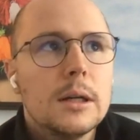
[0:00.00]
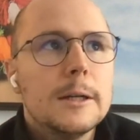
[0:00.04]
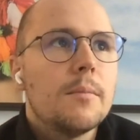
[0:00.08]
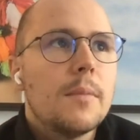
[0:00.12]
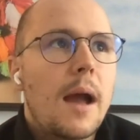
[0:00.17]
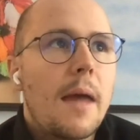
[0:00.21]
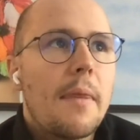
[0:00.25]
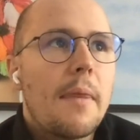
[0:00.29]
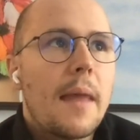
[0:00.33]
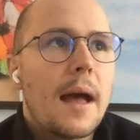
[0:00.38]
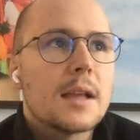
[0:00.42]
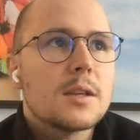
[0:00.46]

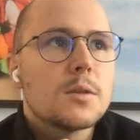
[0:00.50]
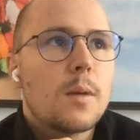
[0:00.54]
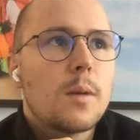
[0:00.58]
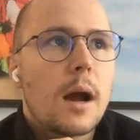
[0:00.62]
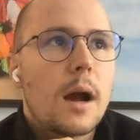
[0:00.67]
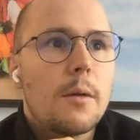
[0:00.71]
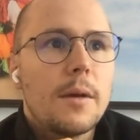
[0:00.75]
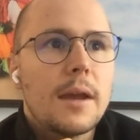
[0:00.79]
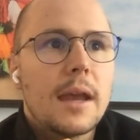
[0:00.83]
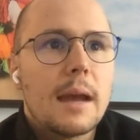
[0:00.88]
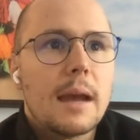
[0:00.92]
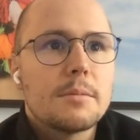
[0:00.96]
And that's why
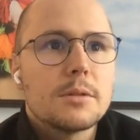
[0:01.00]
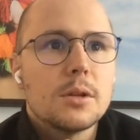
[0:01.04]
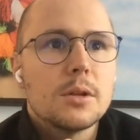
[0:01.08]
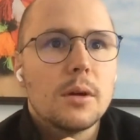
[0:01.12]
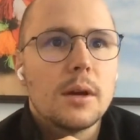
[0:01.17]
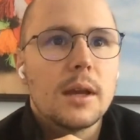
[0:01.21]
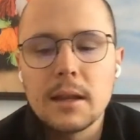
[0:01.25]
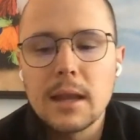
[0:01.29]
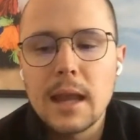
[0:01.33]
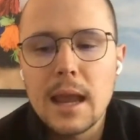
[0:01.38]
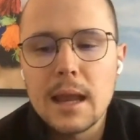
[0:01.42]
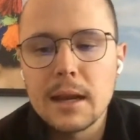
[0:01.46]
we kept
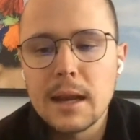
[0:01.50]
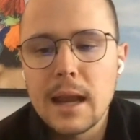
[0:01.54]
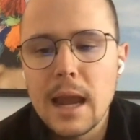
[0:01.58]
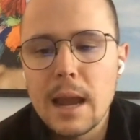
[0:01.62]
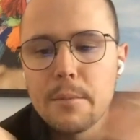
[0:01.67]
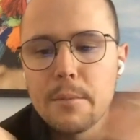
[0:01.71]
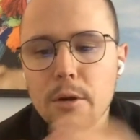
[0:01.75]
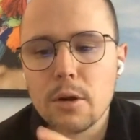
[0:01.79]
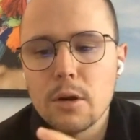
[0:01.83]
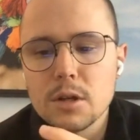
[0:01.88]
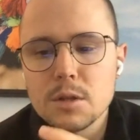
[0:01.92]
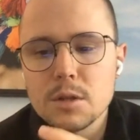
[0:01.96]
looking and came
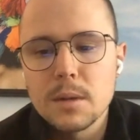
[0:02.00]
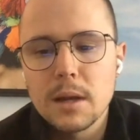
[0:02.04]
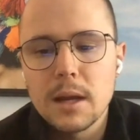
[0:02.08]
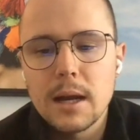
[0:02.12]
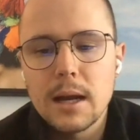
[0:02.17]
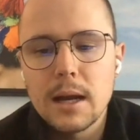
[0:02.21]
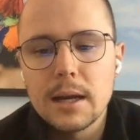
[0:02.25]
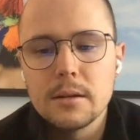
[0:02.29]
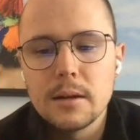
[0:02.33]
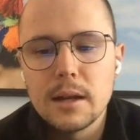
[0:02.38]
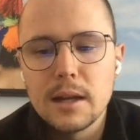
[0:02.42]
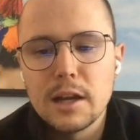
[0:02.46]
across
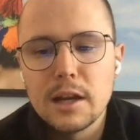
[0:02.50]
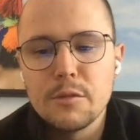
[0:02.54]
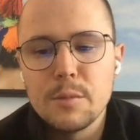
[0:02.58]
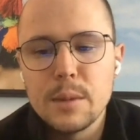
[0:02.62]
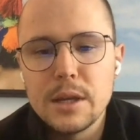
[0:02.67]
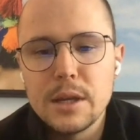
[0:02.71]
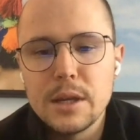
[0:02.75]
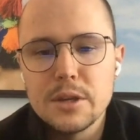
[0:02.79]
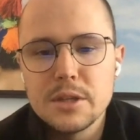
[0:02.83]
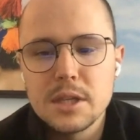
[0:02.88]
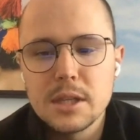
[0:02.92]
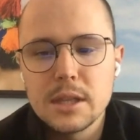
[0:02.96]
Mikata and have been
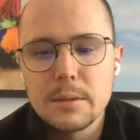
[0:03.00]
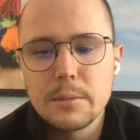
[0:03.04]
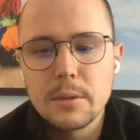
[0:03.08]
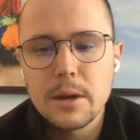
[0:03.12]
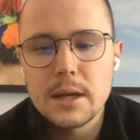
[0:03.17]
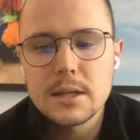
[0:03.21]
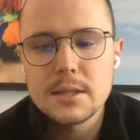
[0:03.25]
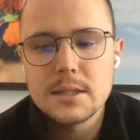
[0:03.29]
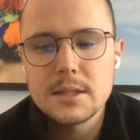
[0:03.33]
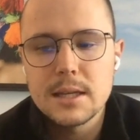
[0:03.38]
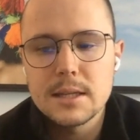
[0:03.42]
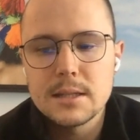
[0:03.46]
using them
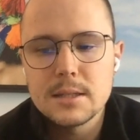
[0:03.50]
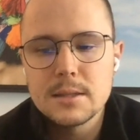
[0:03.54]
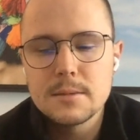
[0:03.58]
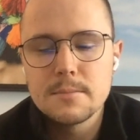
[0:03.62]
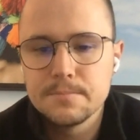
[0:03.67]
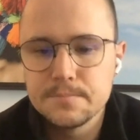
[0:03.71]
guys since.